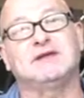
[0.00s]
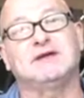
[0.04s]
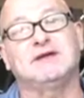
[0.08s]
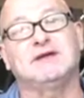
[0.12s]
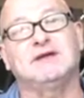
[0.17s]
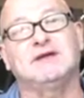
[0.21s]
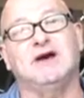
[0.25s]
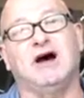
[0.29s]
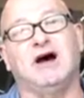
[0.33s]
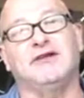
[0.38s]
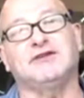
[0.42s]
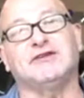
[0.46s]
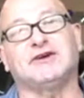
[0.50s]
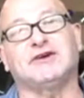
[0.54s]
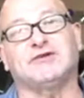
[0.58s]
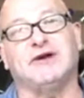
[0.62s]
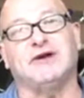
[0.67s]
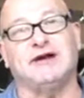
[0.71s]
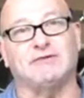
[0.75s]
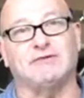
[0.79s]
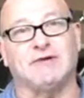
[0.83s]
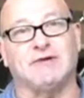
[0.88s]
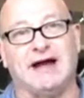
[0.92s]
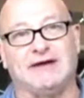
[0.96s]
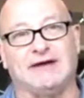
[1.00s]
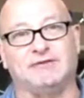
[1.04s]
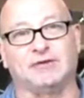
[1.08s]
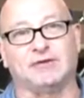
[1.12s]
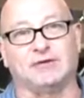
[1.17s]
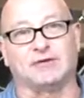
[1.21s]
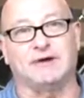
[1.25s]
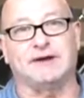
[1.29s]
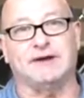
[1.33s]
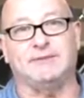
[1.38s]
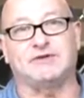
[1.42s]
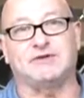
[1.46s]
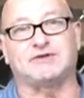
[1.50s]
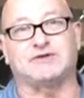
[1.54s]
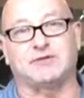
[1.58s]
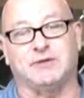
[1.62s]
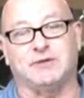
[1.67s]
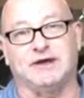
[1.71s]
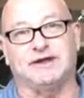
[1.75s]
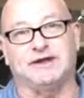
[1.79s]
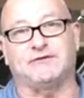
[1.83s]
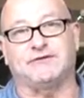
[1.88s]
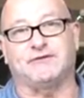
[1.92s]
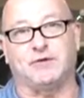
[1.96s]
on the great rivalry
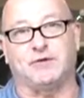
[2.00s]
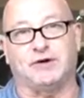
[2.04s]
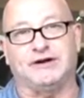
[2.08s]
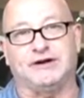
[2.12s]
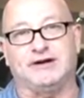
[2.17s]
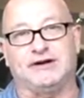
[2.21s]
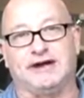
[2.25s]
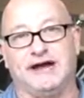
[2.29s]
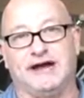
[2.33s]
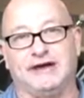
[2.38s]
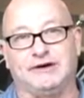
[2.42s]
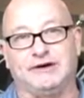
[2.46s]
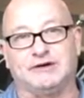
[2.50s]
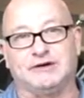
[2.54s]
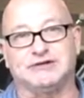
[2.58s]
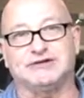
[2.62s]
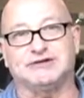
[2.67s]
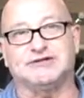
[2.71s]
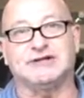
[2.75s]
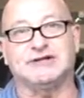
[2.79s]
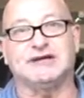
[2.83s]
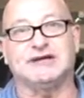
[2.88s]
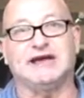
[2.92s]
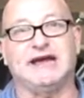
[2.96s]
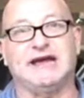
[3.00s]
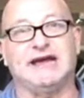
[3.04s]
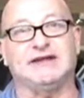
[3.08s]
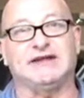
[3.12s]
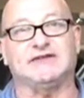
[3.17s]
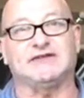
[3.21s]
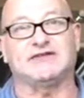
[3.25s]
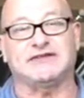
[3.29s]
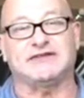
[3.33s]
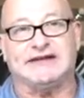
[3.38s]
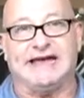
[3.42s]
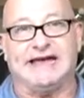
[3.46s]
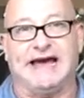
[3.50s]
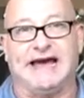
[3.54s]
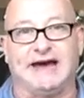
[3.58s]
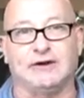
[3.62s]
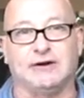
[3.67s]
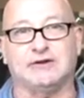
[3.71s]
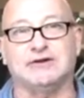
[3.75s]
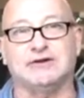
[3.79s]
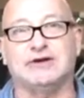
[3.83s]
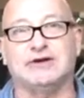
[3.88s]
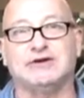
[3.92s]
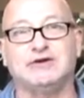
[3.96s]
between the 49ers and
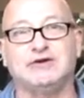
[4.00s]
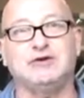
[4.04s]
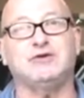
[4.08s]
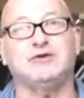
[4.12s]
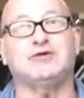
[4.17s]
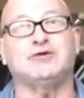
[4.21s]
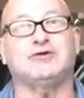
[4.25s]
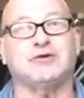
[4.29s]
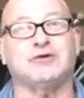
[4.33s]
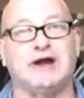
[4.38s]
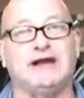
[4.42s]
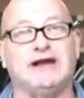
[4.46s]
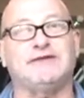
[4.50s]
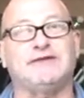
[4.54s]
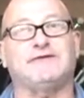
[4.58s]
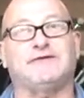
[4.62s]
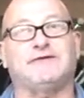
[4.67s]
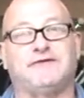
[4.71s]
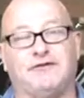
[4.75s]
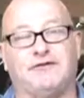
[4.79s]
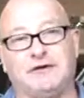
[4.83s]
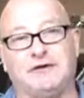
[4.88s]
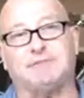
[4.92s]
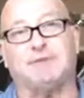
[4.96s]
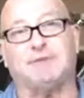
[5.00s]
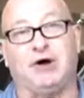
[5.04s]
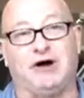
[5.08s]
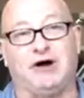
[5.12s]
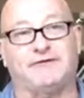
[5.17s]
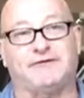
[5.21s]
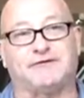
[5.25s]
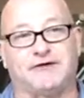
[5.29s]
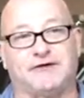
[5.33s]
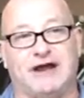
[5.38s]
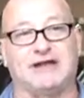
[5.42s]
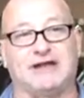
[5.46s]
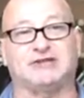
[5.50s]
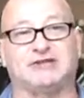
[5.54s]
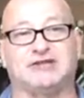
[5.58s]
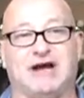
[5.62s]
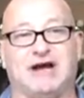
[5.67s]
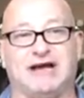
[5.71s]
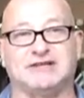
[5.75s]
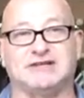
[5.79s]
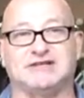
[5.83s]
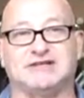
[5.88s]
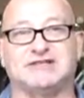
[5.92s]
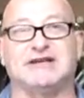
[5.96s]
Seattle. Two great football
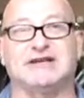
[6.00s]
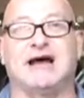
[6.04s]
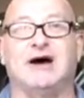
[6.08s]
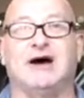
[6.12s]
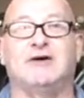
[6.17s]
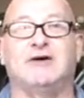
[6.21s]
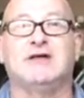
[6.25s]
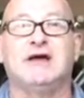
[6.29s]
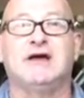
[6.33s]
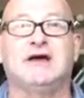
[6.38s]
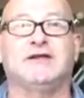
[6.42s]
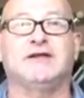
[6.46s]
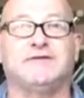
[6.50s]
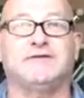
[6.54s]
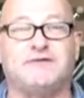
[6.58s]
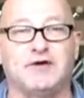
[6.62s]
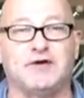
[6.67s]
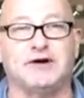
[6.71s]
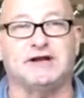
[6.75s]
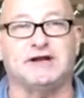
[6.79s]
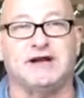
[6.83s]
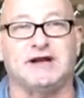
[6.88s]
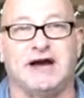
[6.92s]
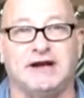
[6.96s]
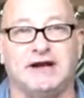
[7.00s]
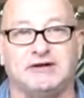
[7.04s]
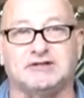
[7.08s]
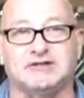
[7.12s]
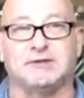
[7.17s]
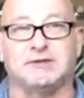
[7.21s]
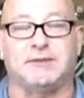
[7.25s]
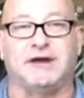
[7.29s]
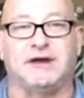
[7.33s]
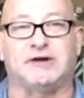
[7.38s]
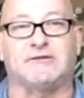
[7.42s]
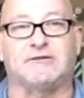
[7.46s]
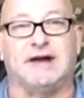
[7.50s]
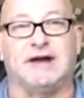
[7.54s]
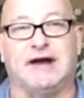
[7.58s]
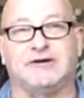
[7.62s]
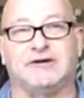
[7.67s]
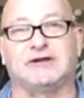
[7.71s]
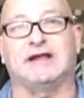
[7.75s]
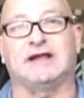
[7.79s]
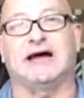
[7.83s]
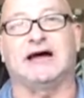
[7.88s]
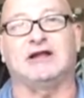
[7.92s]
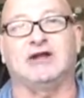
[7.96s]
franchises. Now, the 49ers have been around
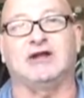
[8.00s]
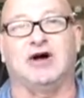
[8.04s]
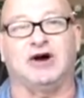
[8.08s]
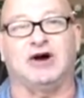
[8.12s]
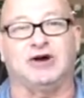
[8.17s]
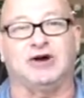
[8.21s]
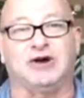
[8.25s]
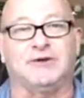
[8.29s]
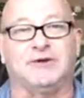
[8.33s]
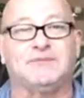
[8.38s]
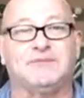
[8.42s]
a lot longer,